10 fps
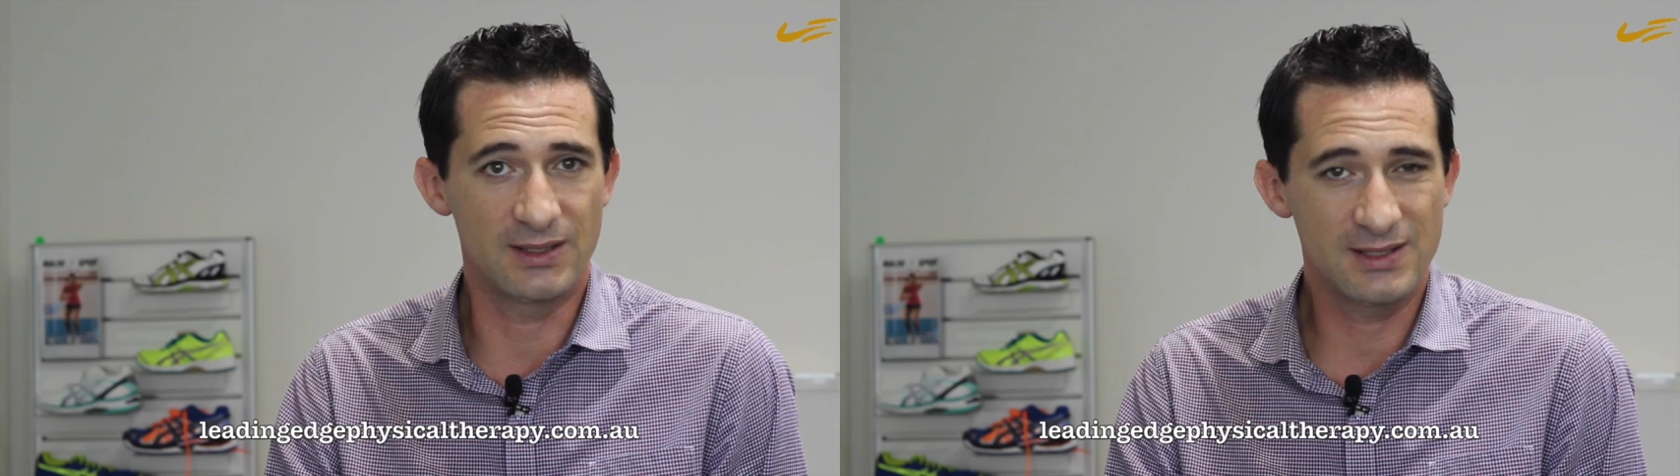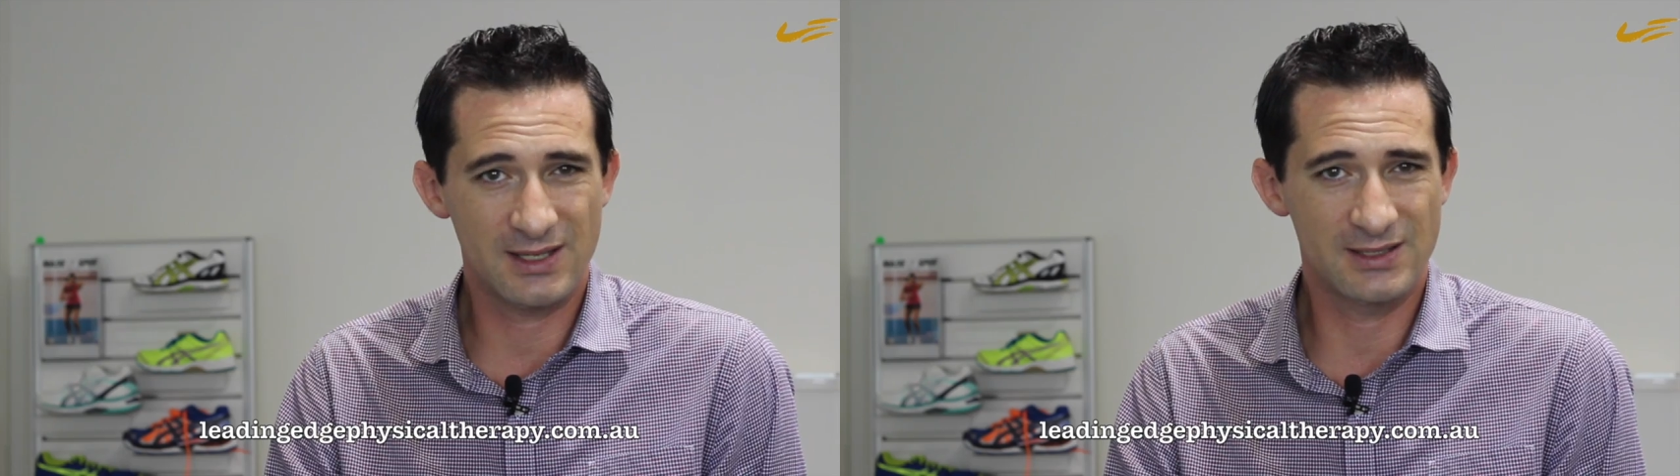
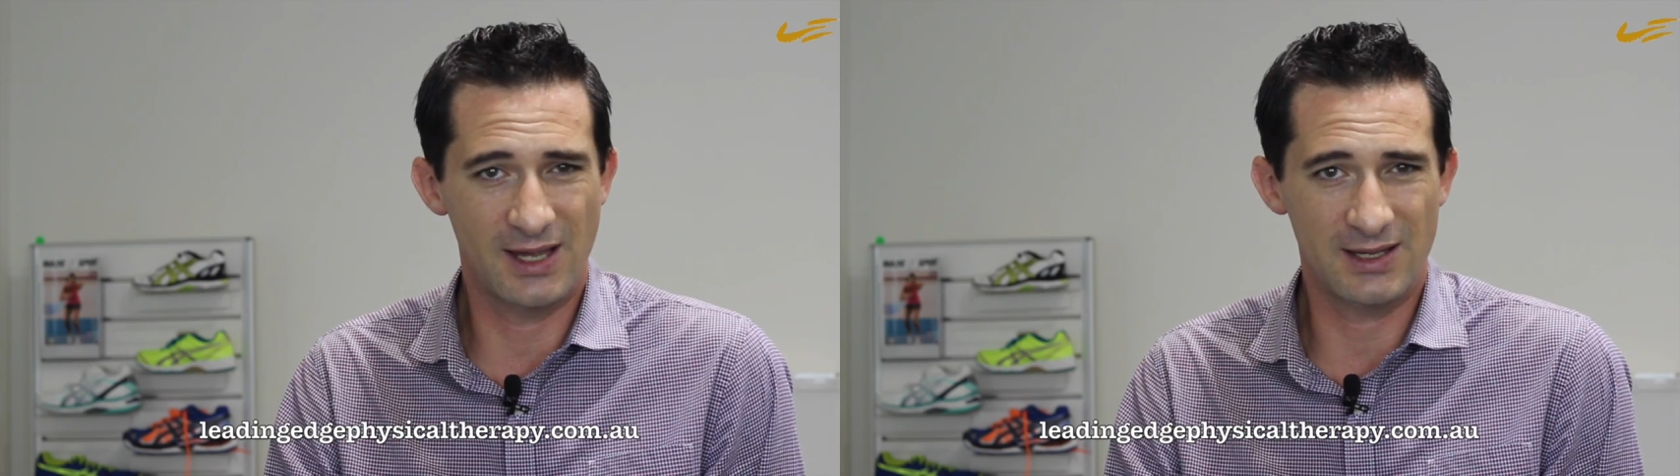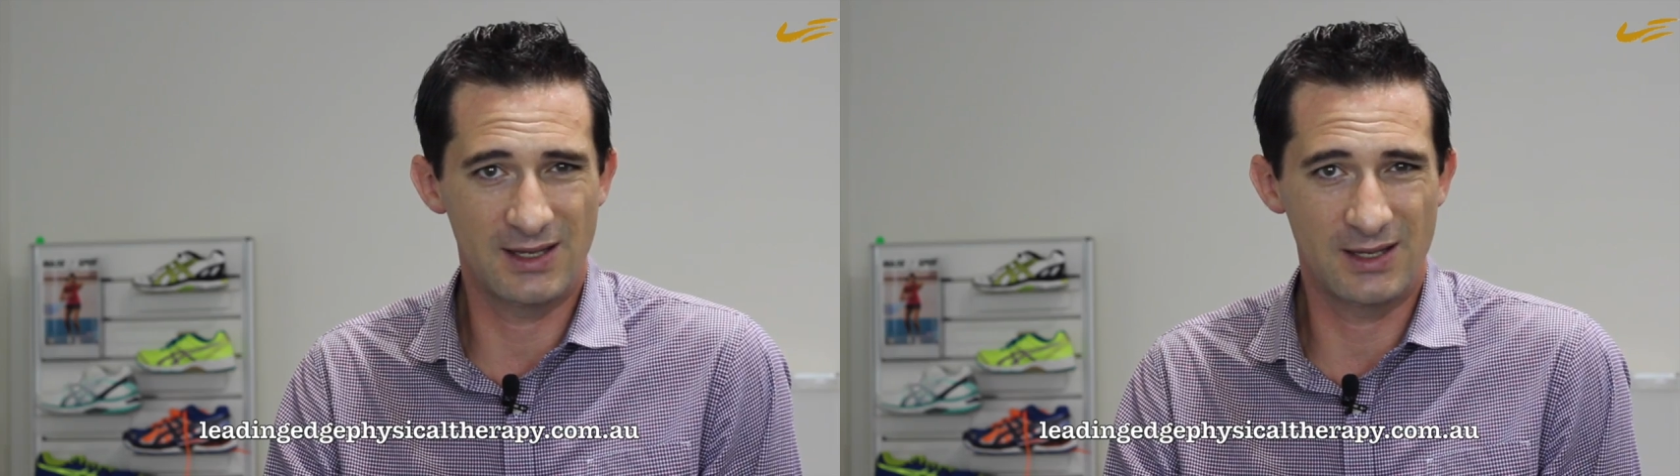and this can
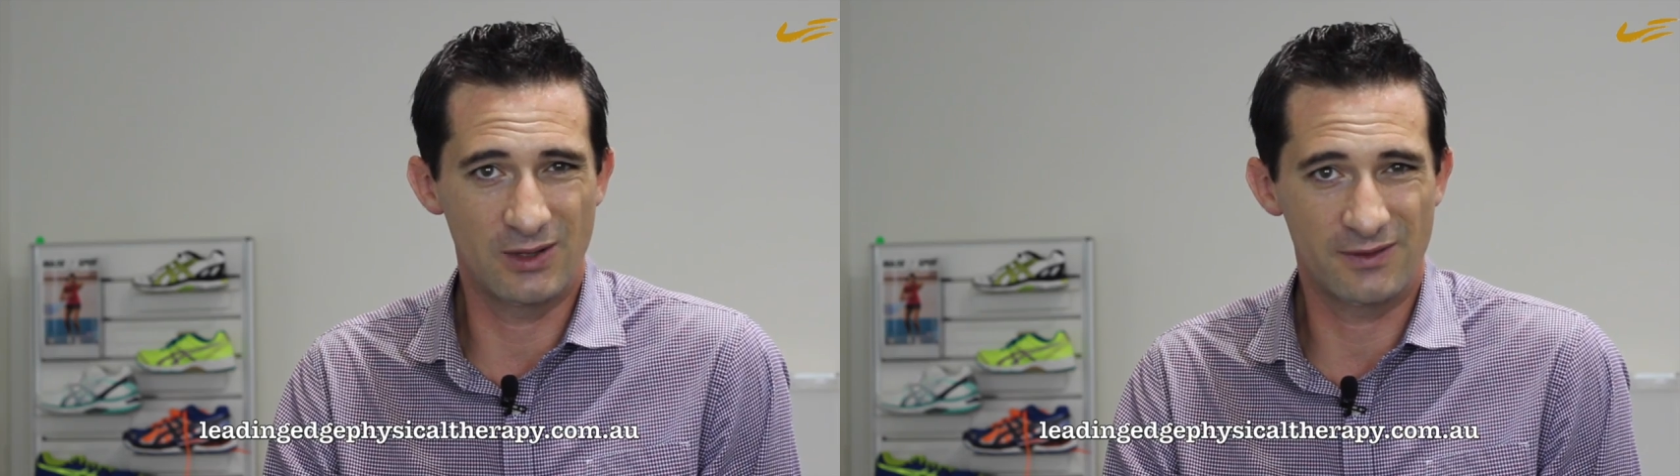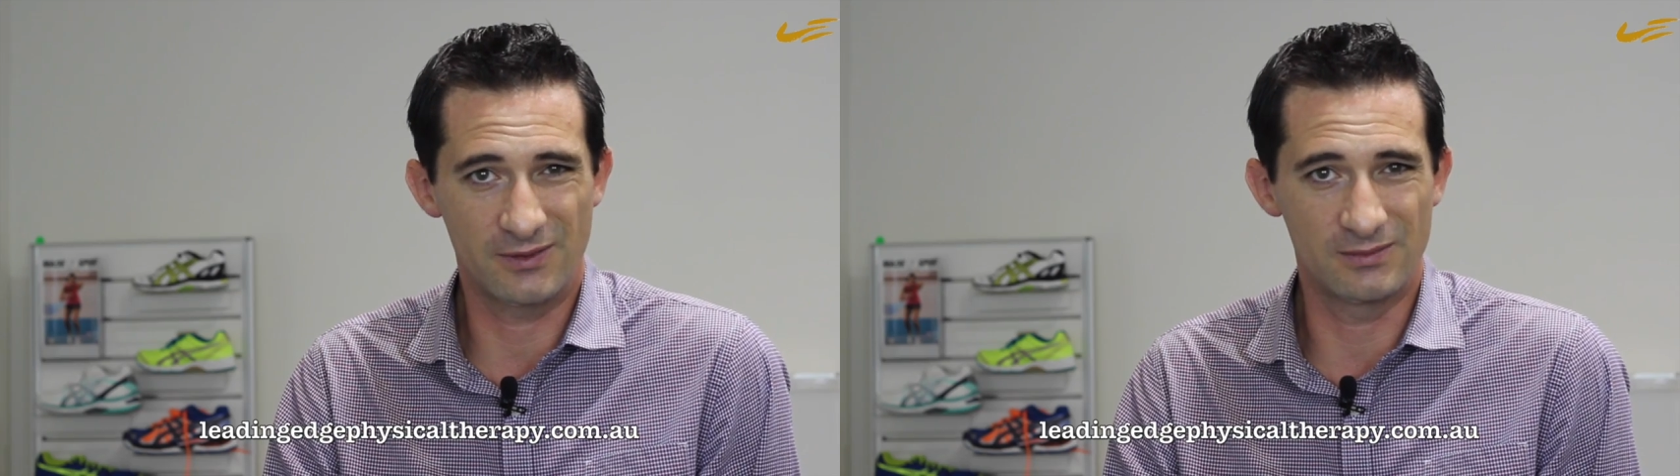take
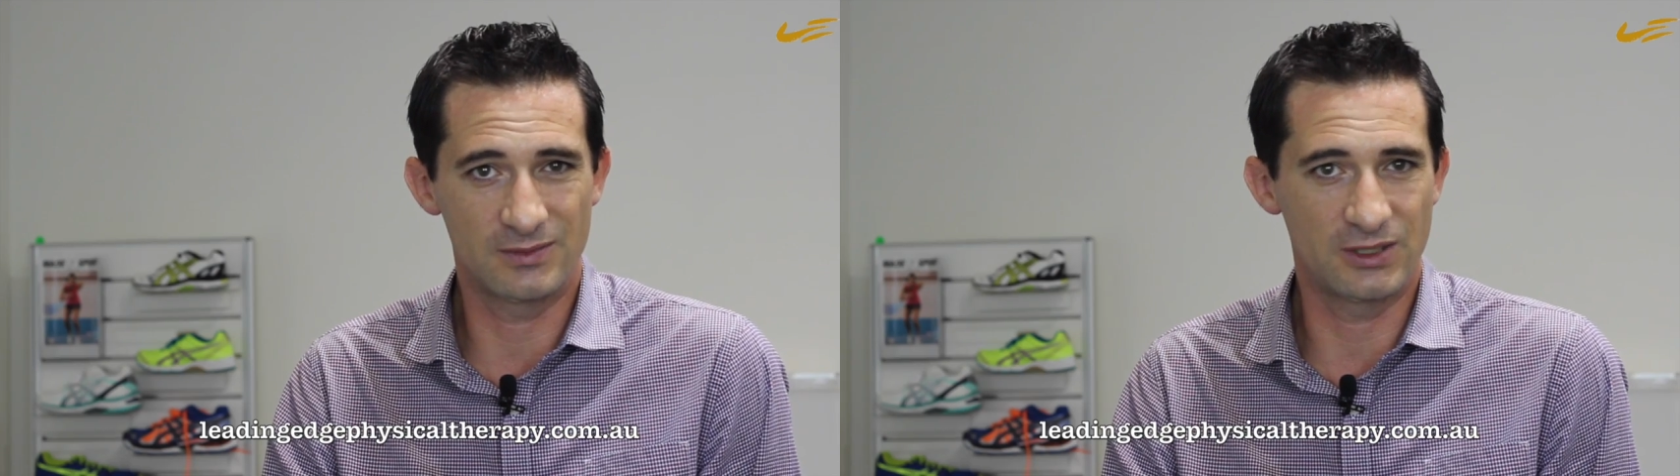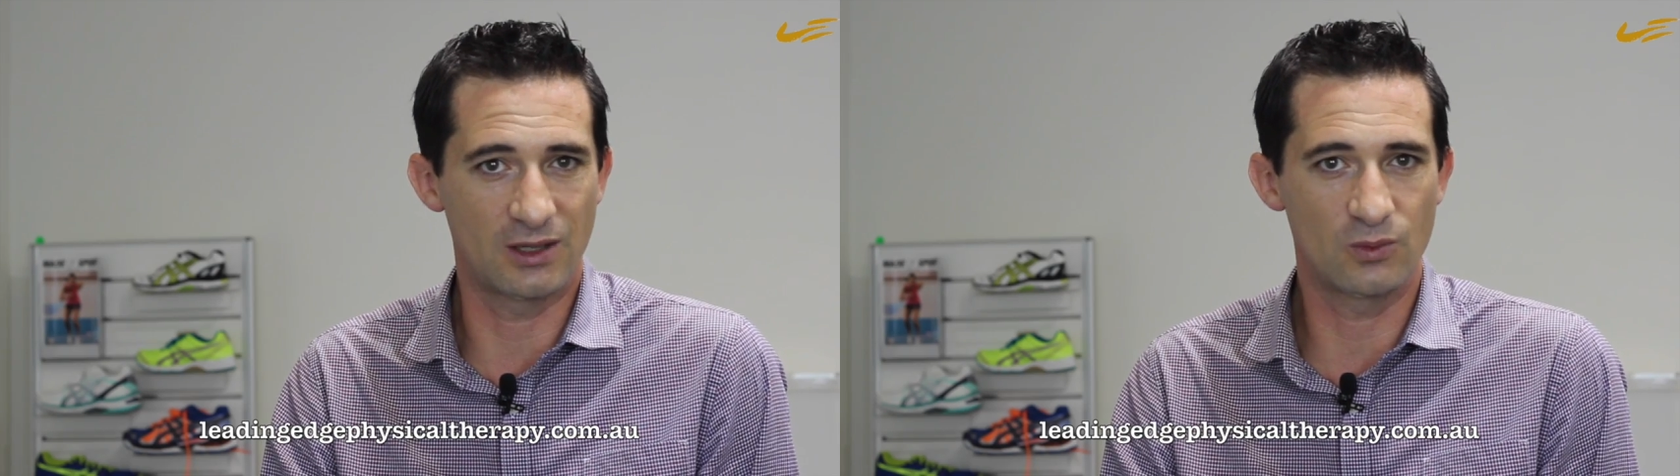anywhere from
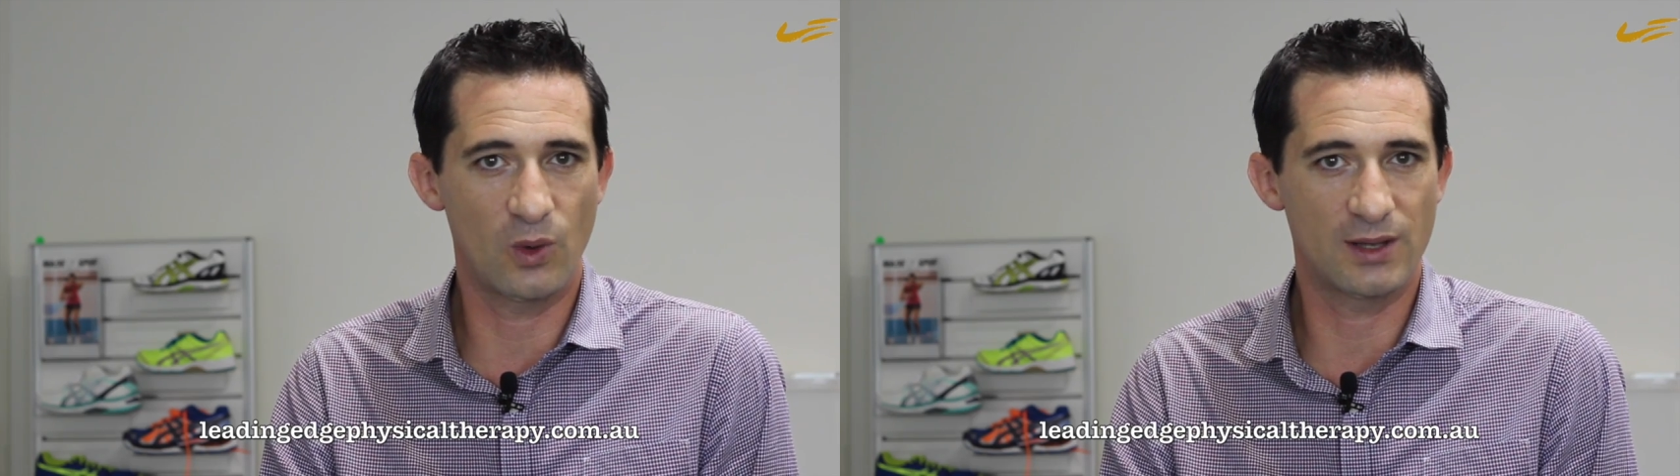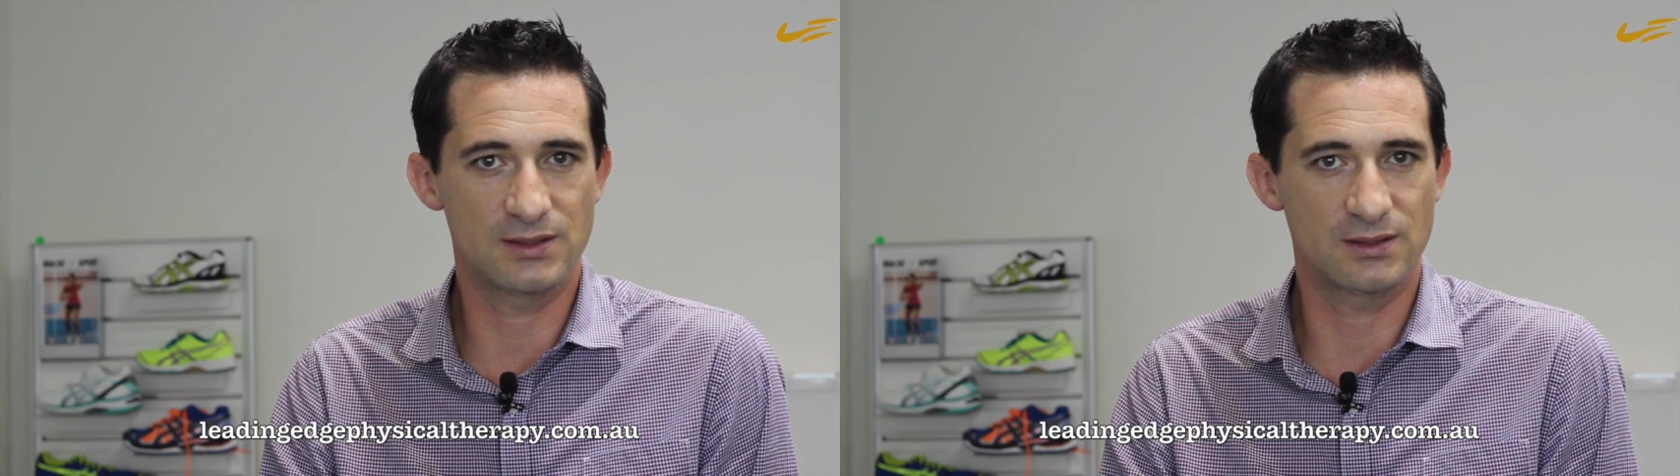
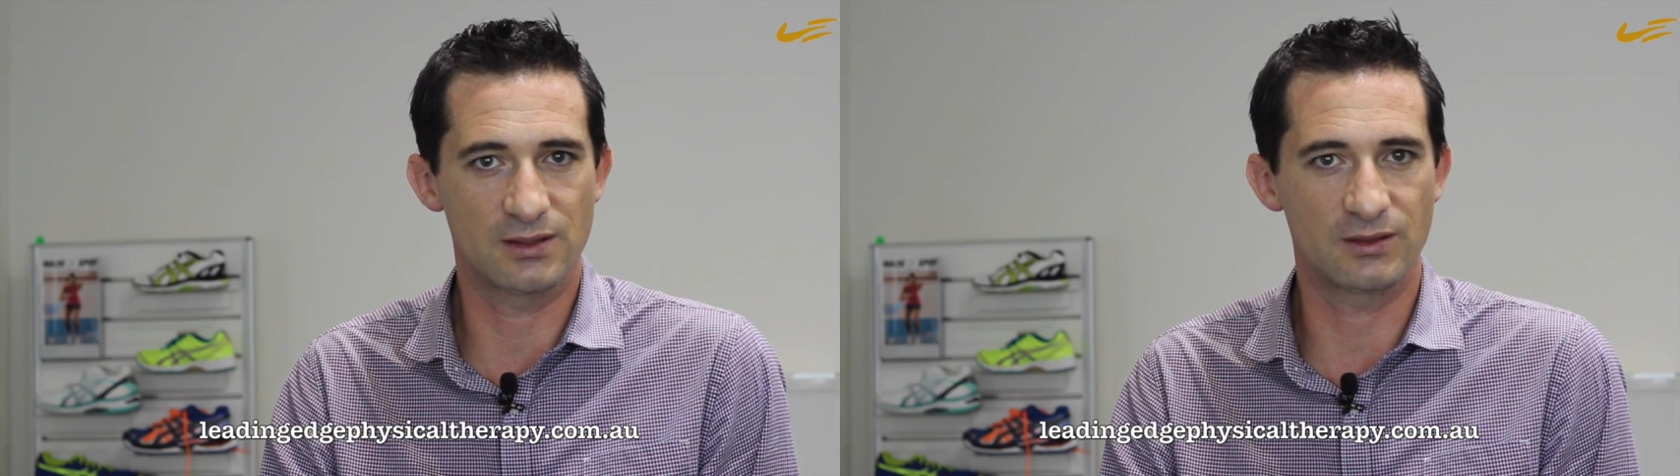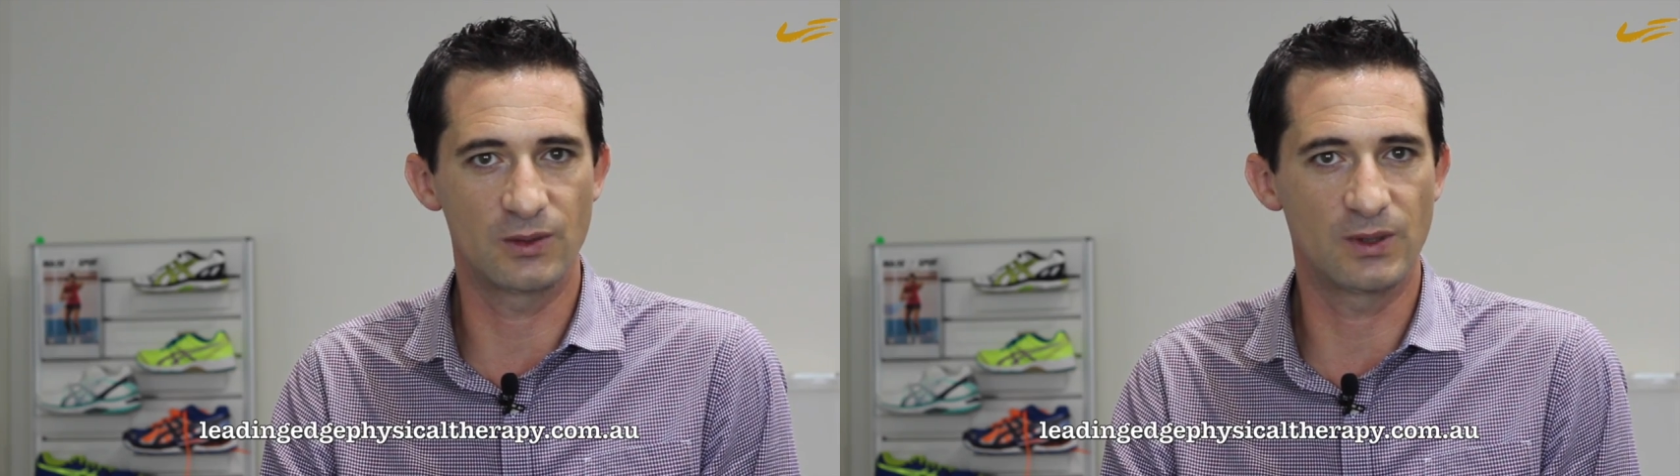1 to 3